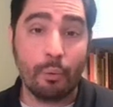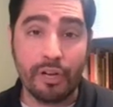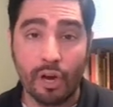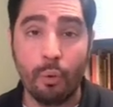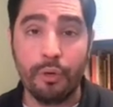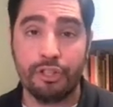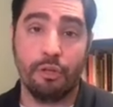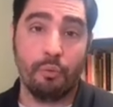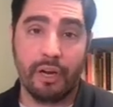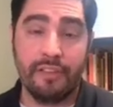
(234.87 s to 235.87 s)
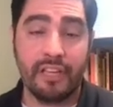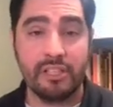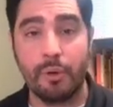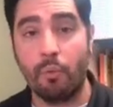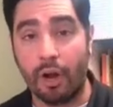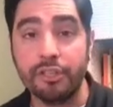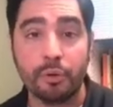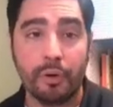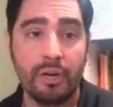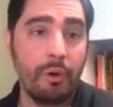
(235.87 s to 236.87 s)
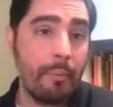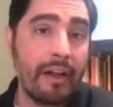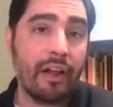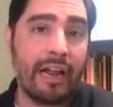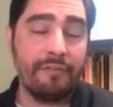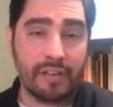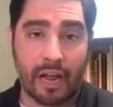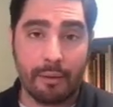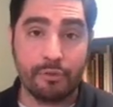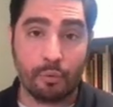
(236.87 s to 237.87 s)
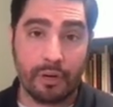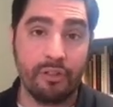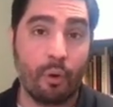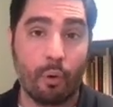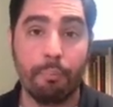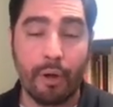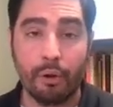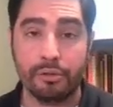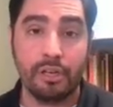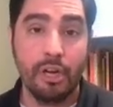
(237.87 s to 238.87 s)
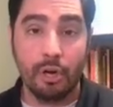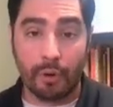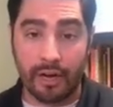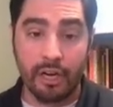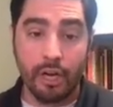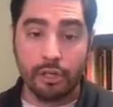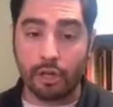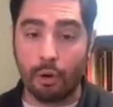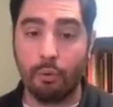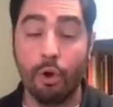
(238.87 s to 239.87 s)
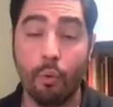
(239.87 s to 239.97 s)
that we know we should read, things we want to read, and we might not have time to read the whole post, right? So